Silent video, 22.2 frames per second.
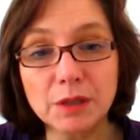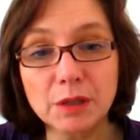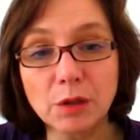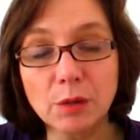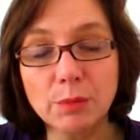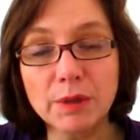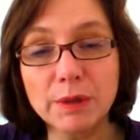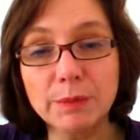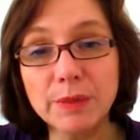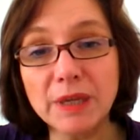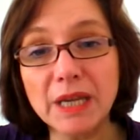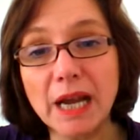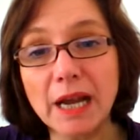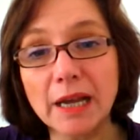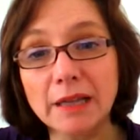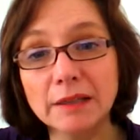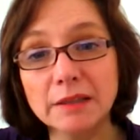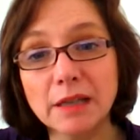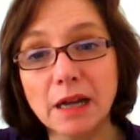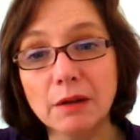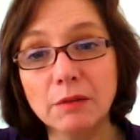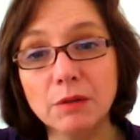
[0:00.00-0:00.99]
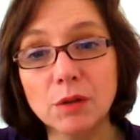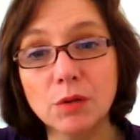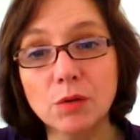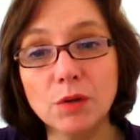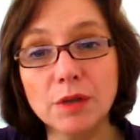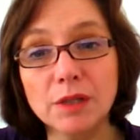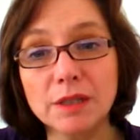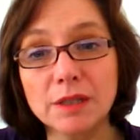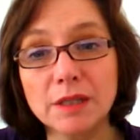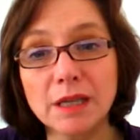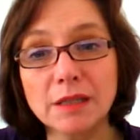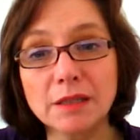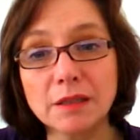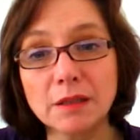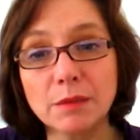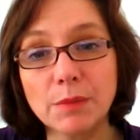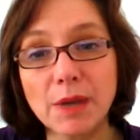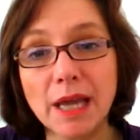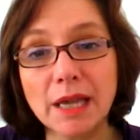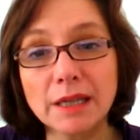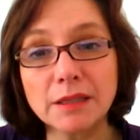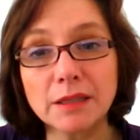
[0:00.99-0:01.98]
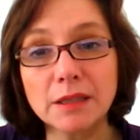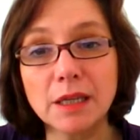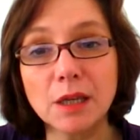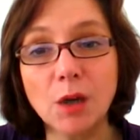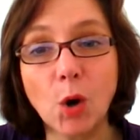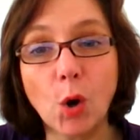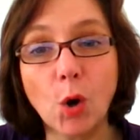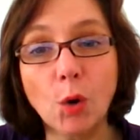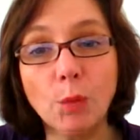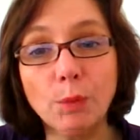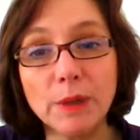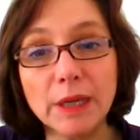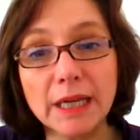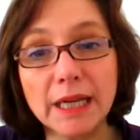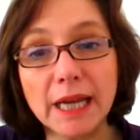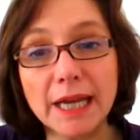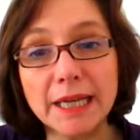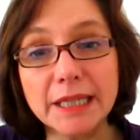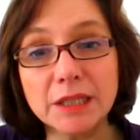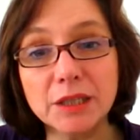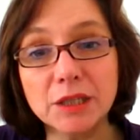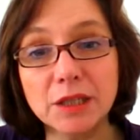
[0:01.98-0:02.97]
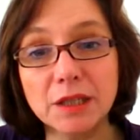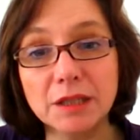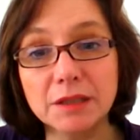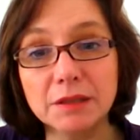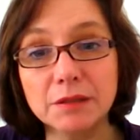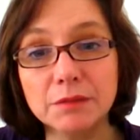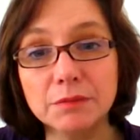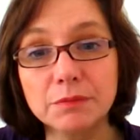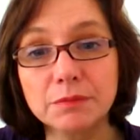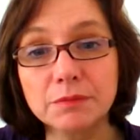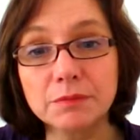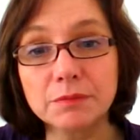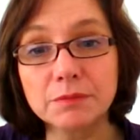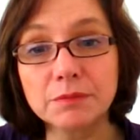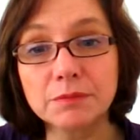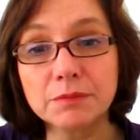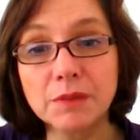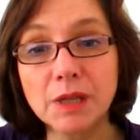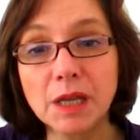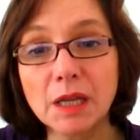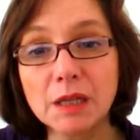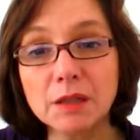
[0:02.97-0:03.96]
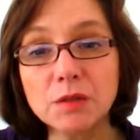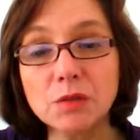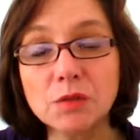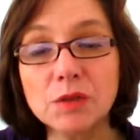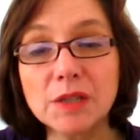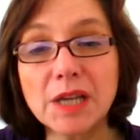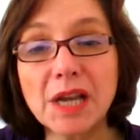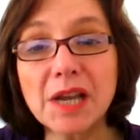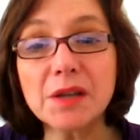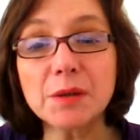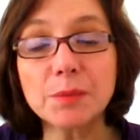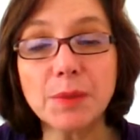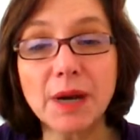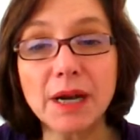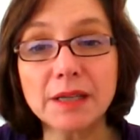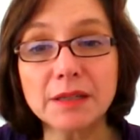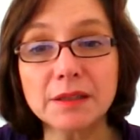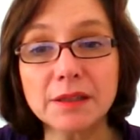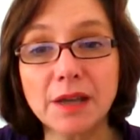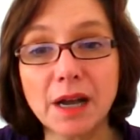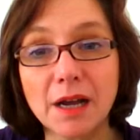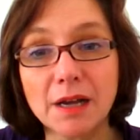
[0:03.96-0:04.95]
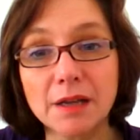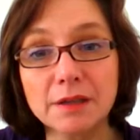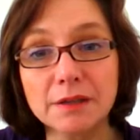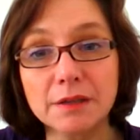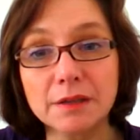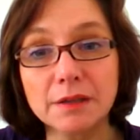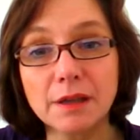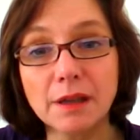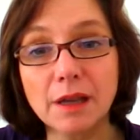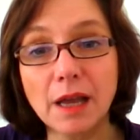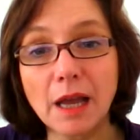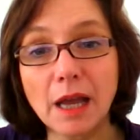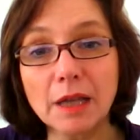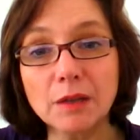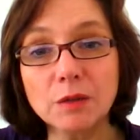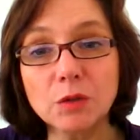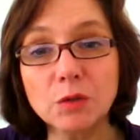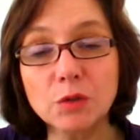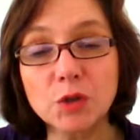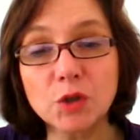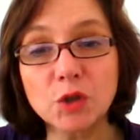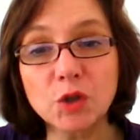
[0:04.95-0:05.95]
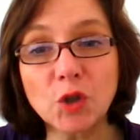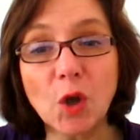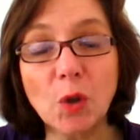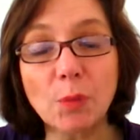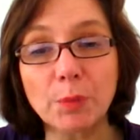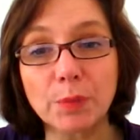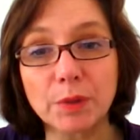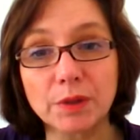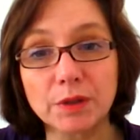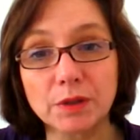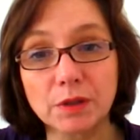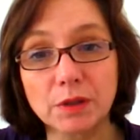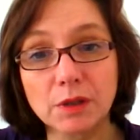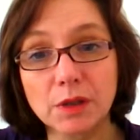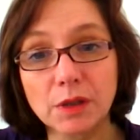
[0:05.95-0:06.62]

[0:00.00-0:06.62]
the lobby behind our court system has the obligation to take my side and to stop,